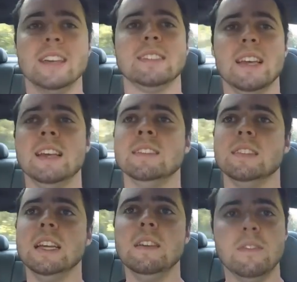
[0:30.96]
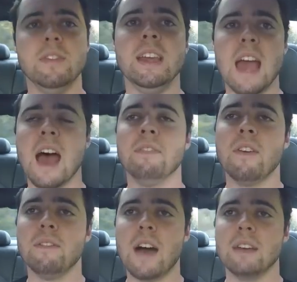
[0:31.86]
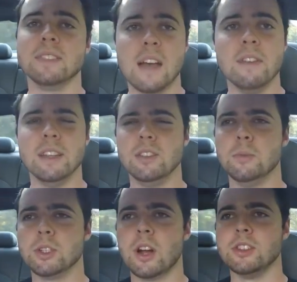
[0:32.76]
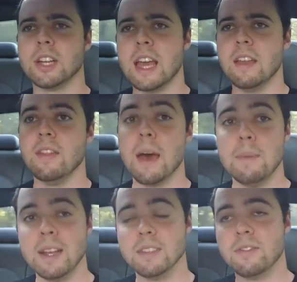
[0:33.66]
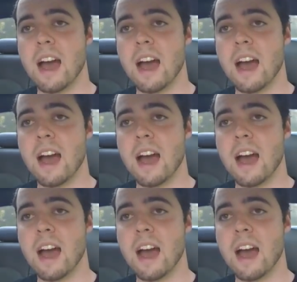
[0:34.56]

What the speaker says: This is the VF570 supercharger kit. That means